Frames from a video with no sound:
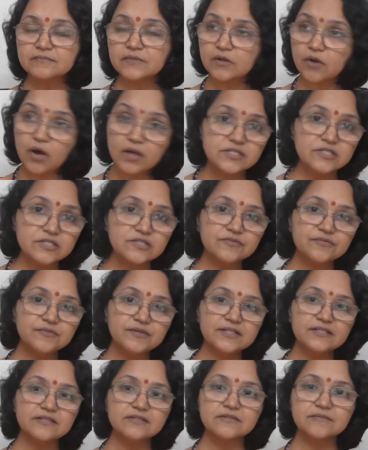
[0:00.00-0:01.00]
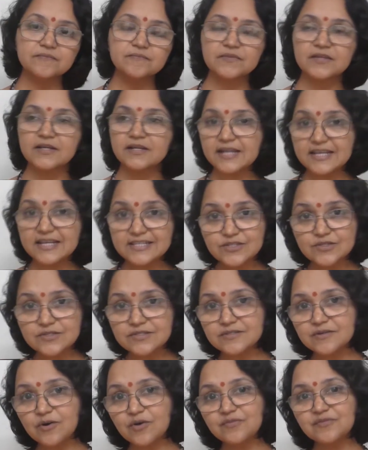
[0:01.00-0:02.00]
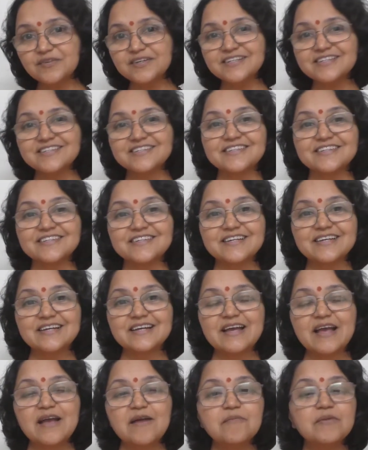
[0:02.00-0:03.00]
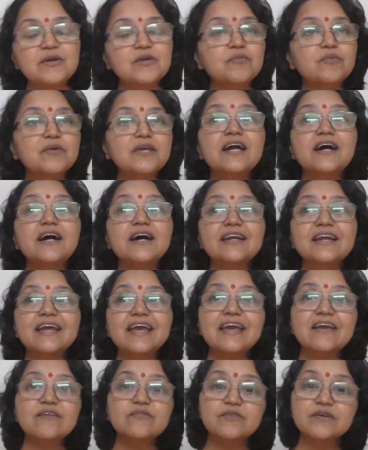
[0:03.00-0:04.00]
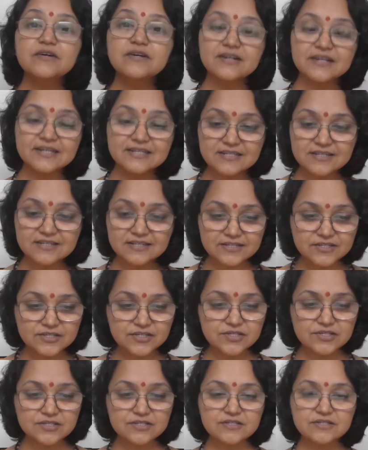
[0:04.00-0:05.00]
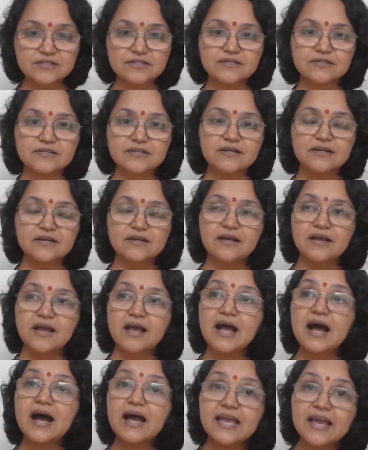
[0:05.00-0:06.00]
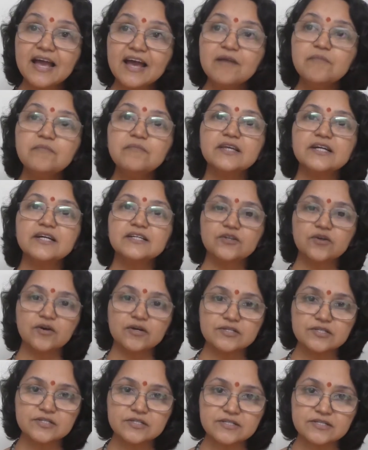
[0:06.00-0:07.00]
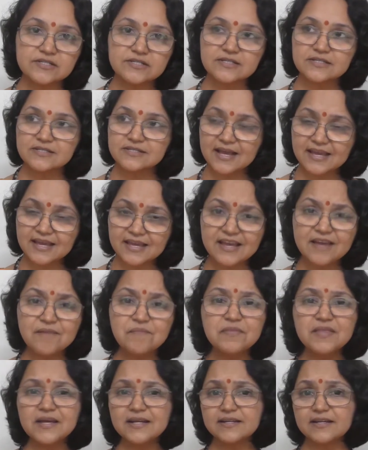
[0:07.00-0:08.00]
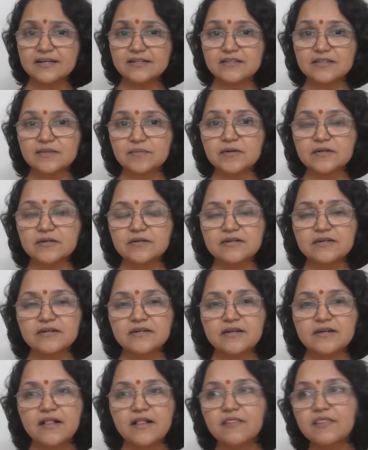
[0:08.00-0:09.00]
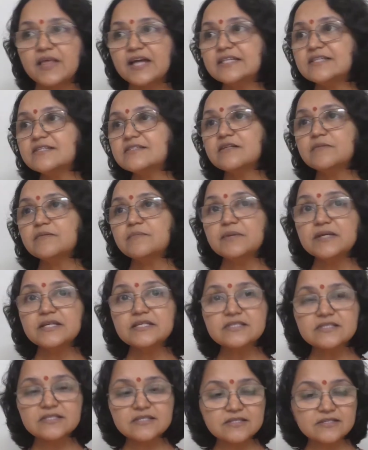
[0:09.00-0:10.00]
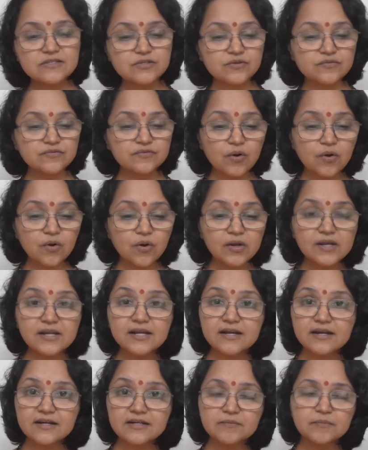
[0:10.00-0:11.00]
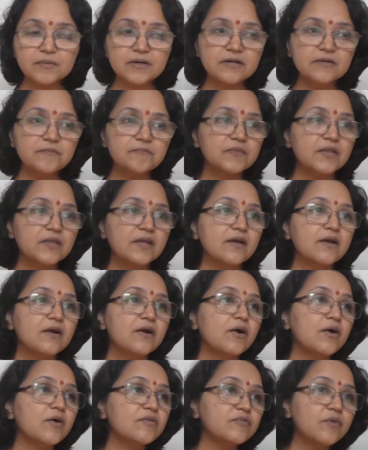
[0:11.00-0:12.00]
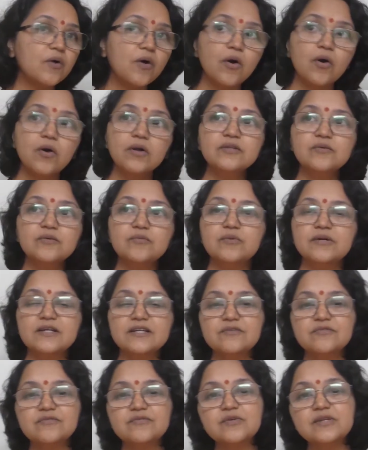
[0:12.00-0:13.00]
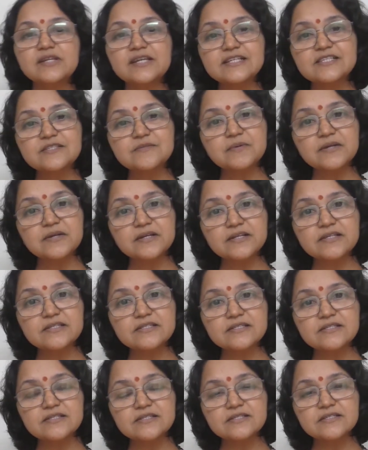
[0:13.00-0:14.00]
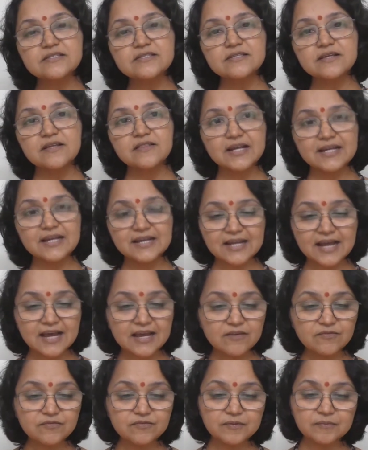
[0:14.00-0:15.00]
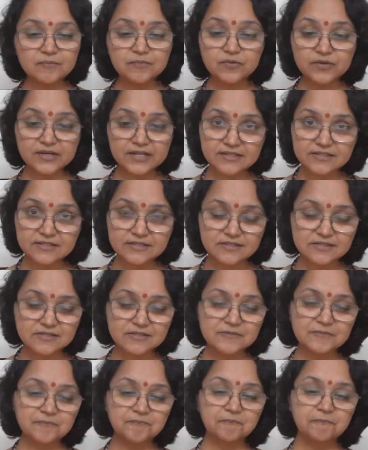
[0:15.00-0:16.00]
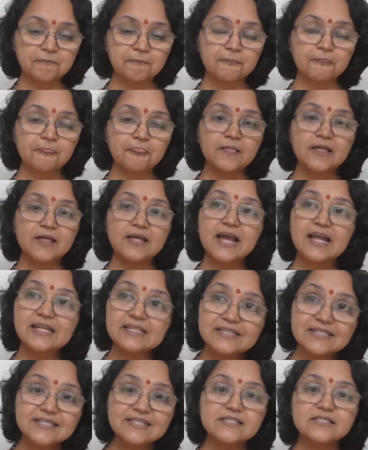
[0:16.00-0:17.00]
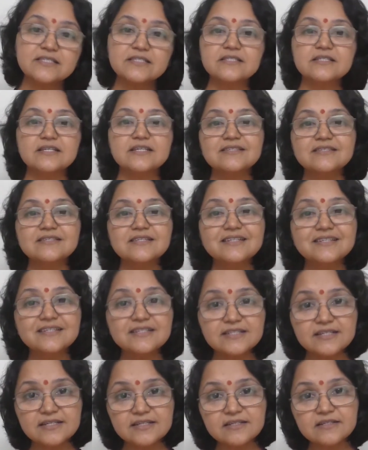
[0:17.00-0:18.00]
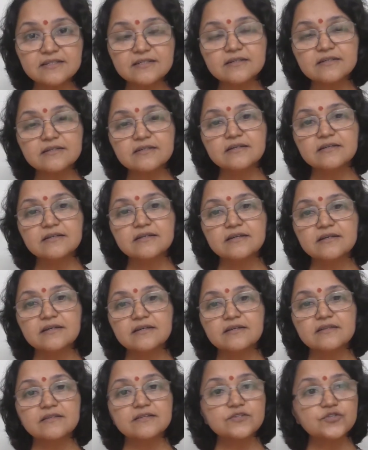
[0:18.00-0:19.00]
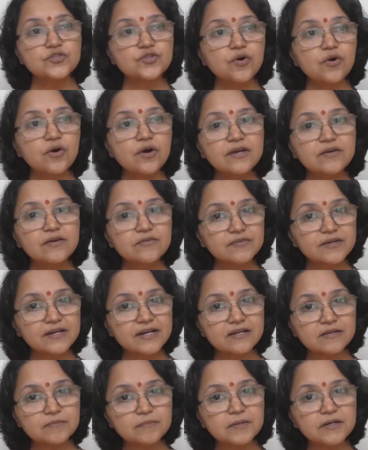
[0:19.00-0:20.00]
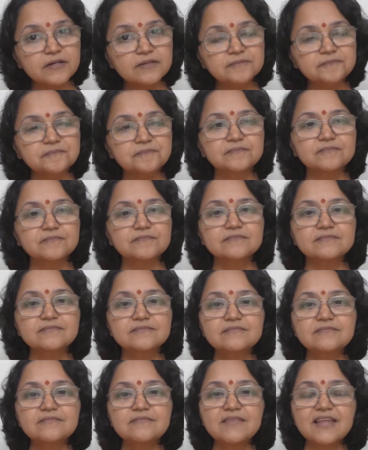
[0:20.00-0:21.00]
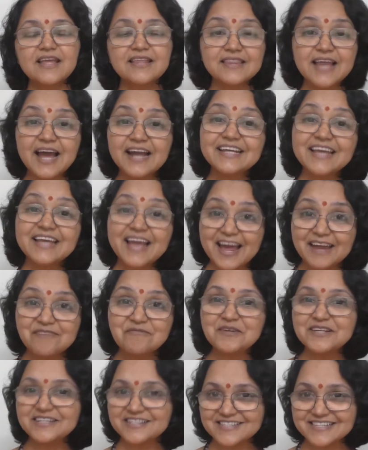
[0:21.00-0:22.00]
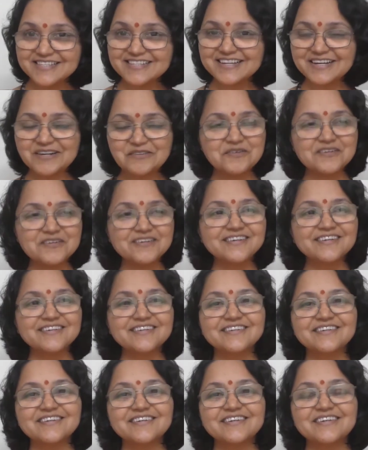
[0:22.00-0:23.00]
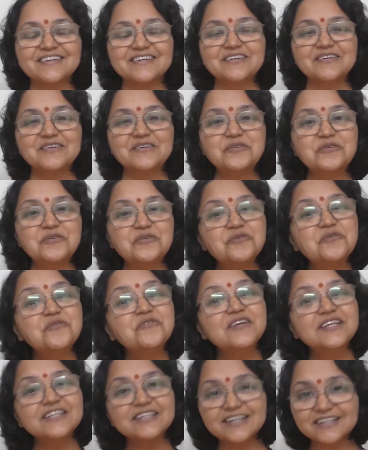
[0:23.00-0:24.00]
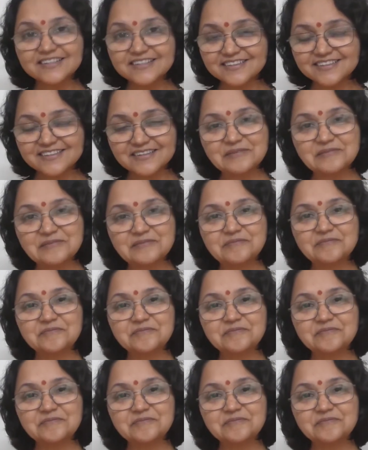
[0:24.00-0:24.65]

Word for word: lots of it, less of it, but we are ever untouched. I am that consciousness, I am that Atma. That is the basis of all karma, of all the wonderful experiences that life brings. And this is indeed the joy of karma that can be discovered through Vedanta